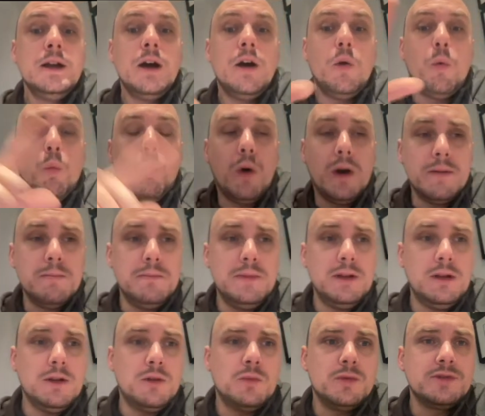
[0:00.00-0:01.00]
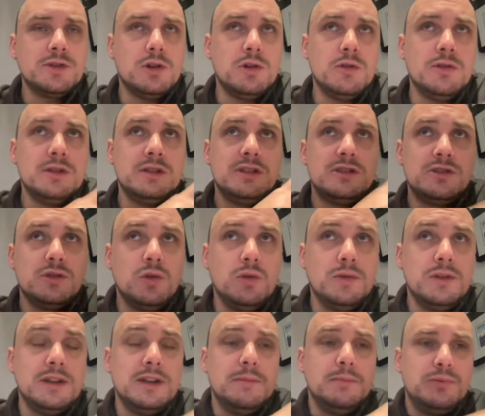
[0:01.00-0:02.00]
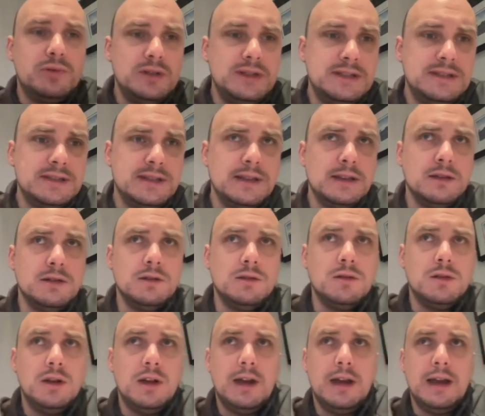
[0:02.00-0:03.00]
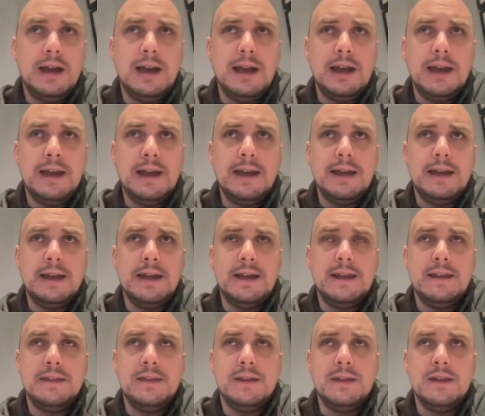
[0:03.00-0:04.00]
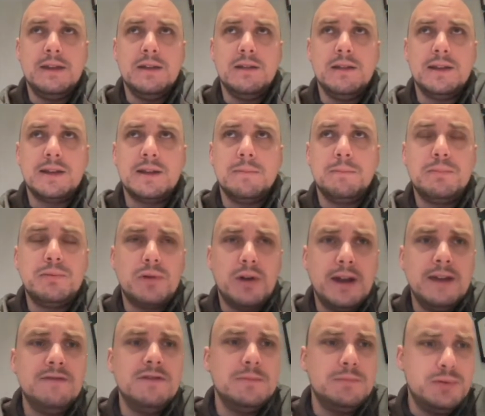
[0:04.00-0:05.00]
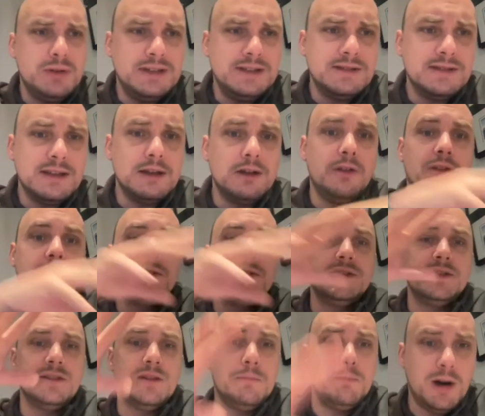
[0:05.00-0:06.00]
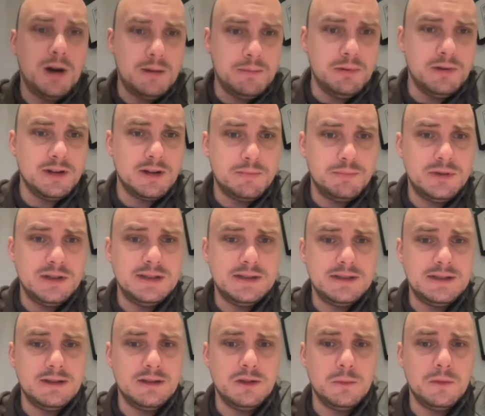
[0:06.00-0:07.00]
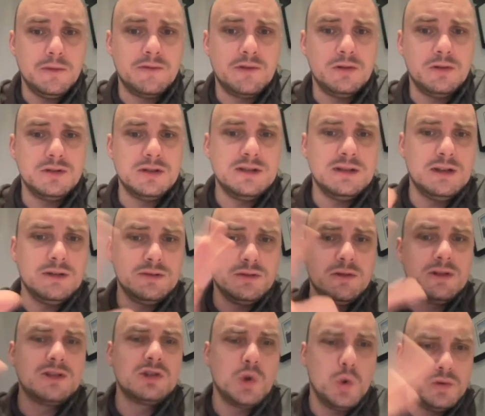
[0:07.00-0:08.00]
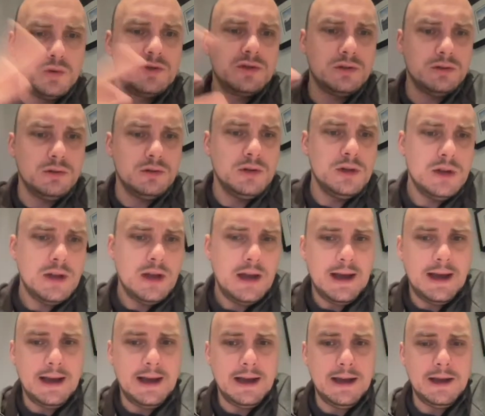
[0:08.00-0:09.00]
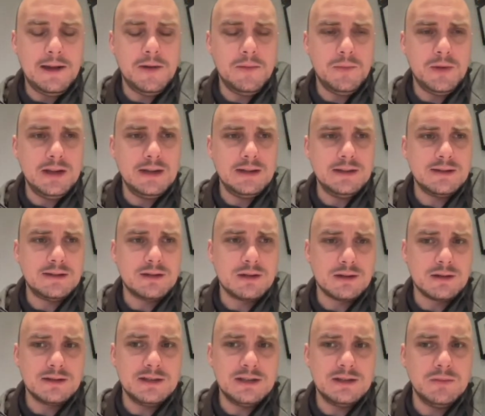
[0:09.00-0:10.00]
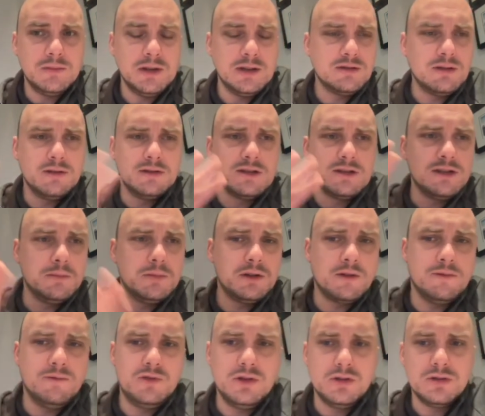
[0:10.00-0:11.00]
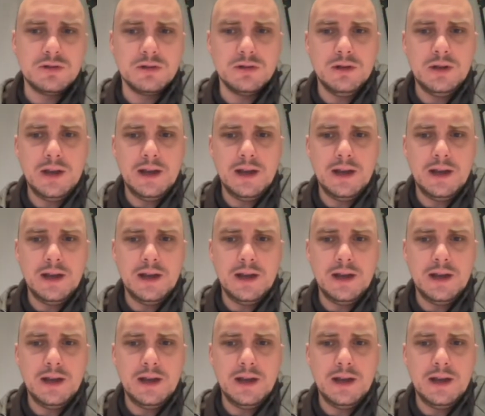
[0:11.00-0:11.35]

1 million was already sold in a pre-sale, like a private pre-sale. This is the public pre-sale that we've got just now. So the total is 13 million. So there's a little bit of confusion